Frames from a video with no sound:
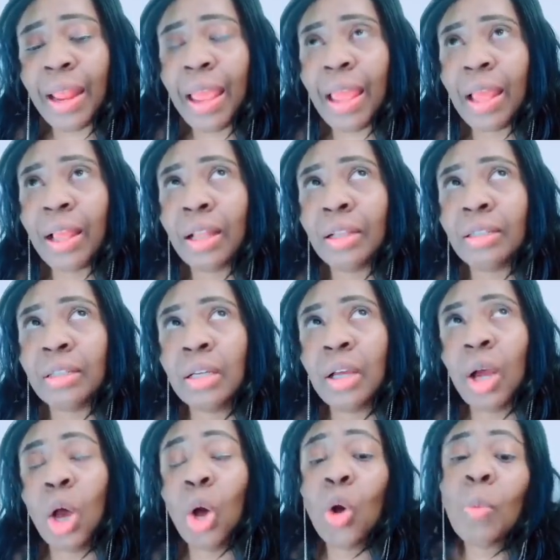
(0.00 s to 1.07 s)
And
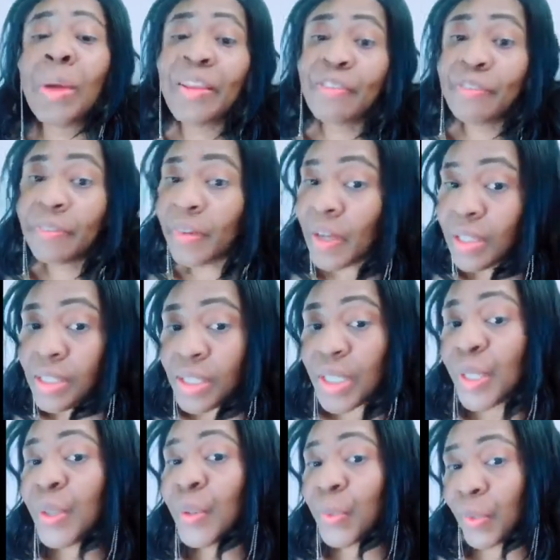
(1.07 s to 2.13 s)
on my first
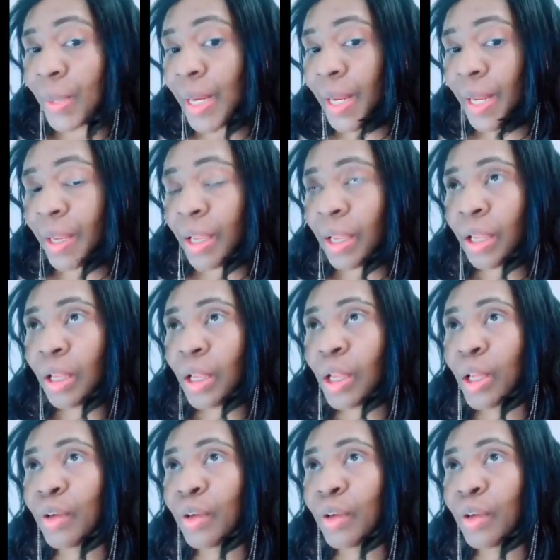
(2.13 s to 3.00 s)
degree